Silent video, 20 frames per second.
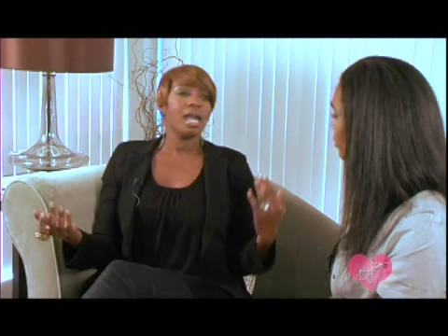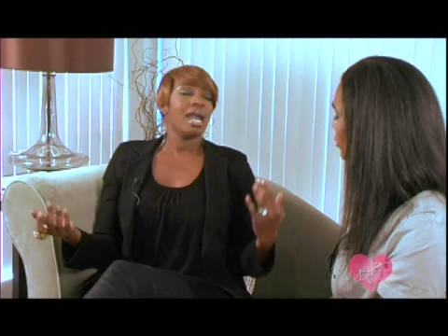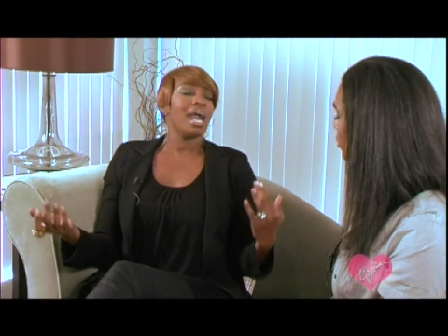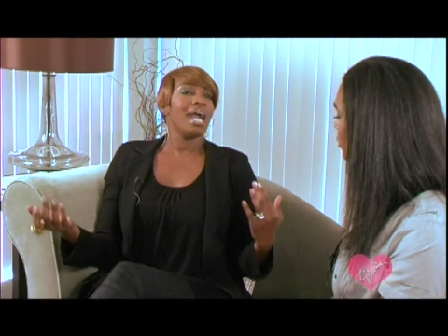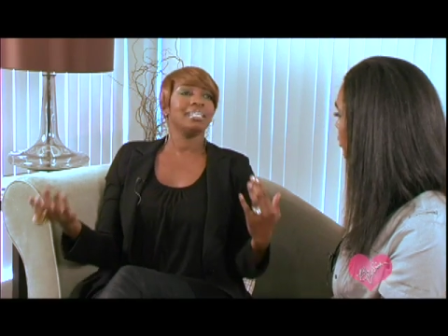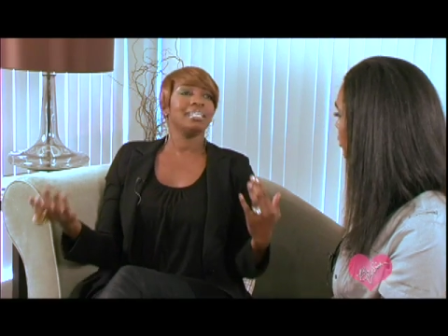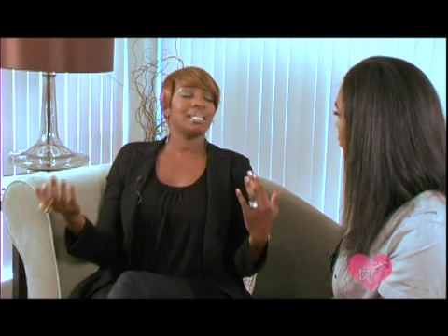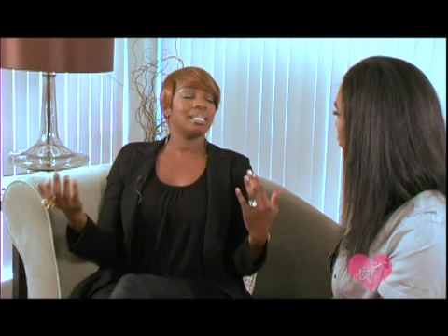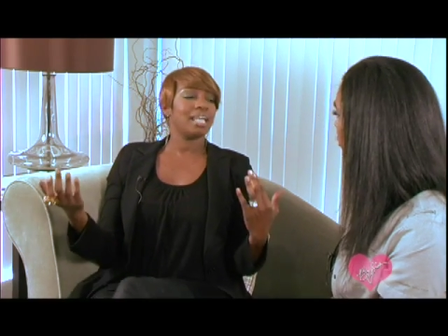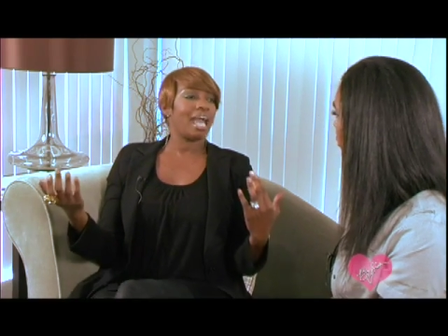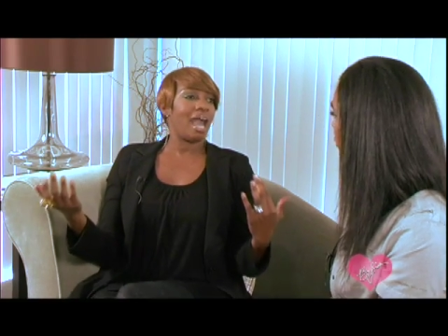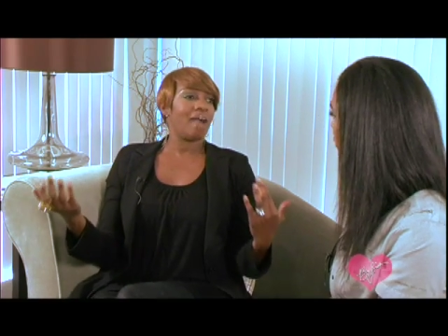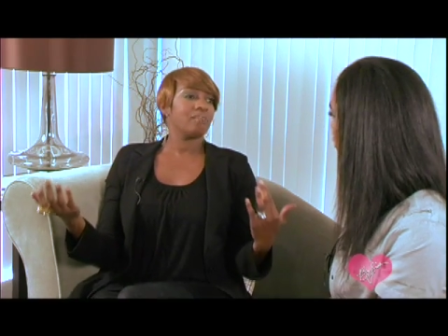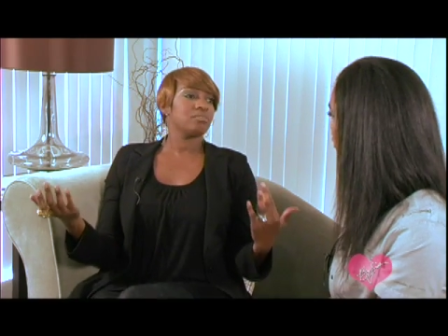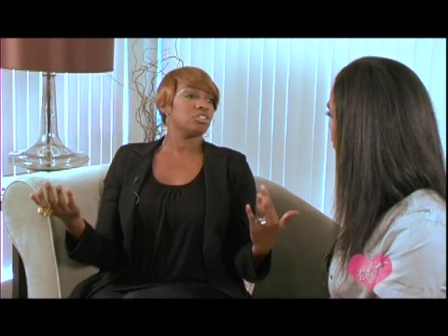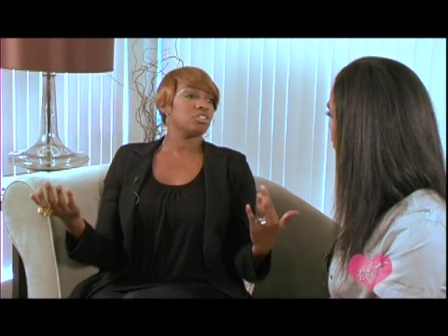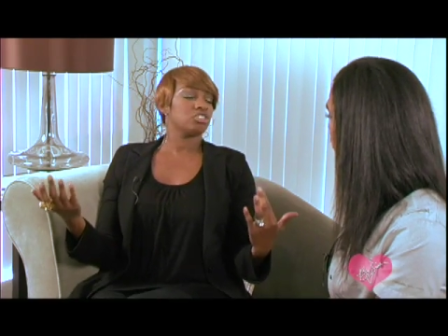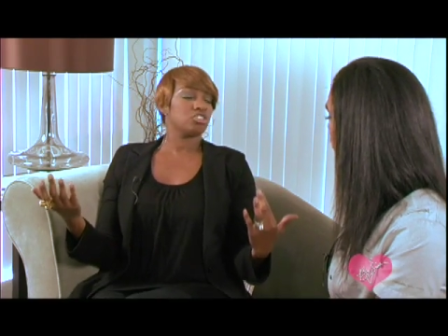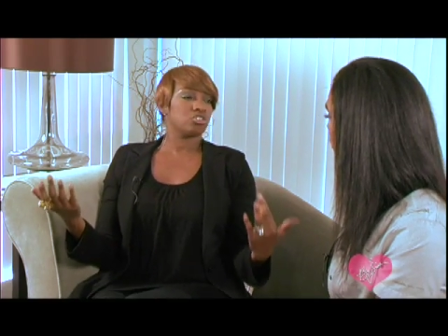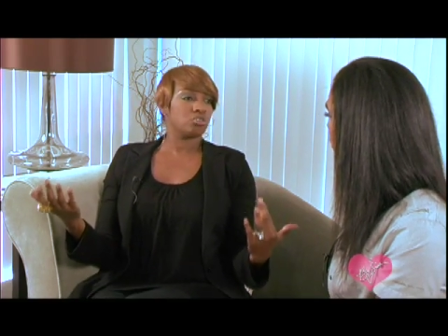And then have
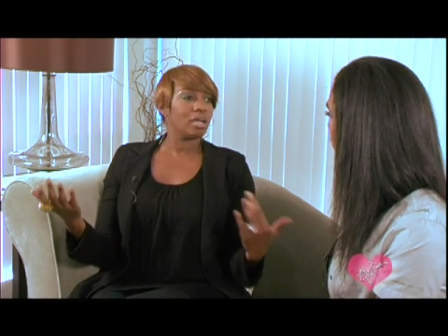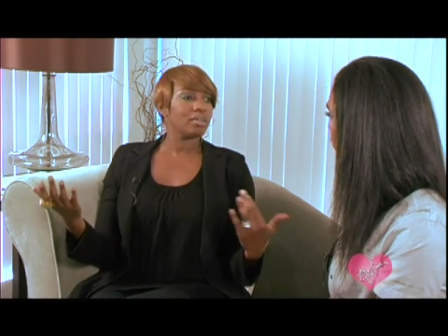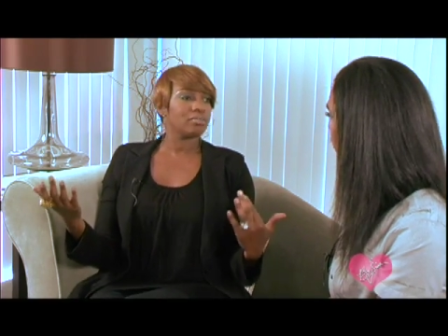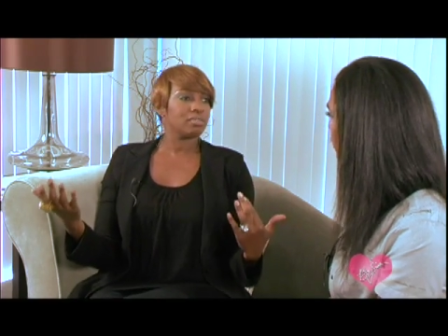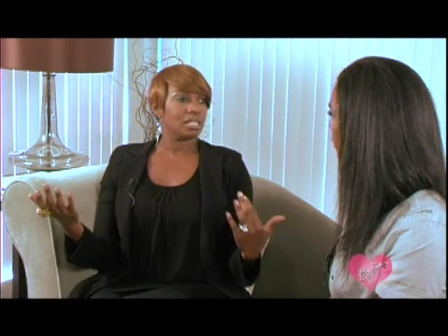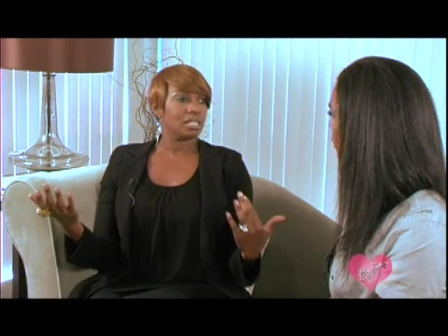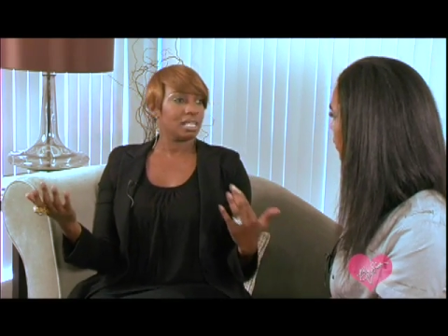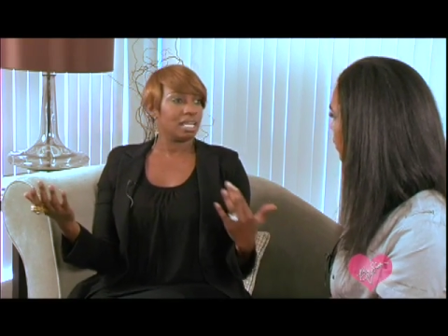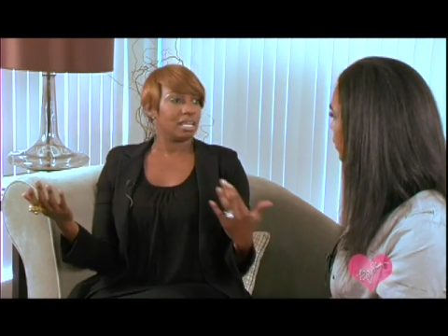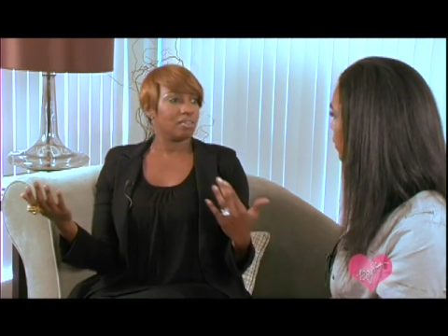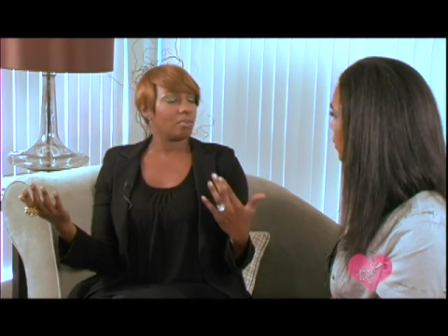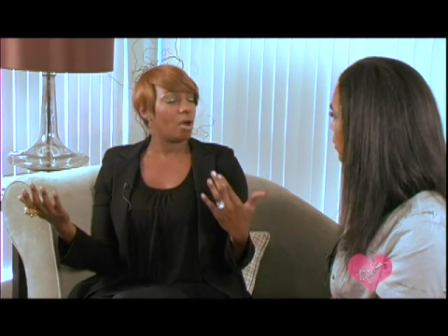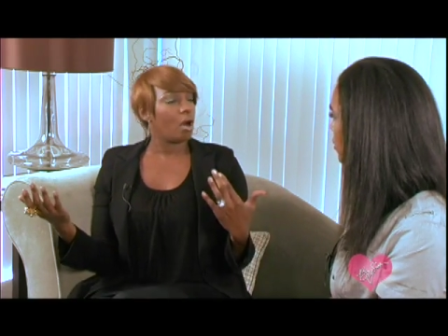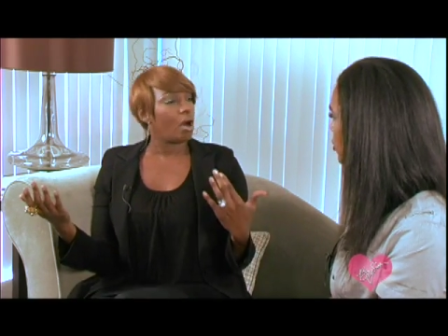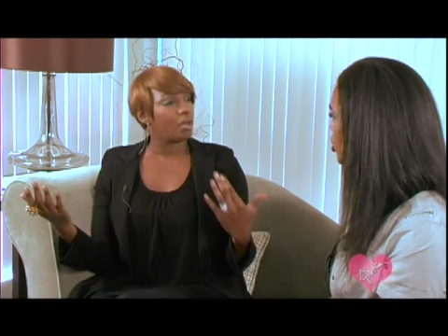the strength to leave all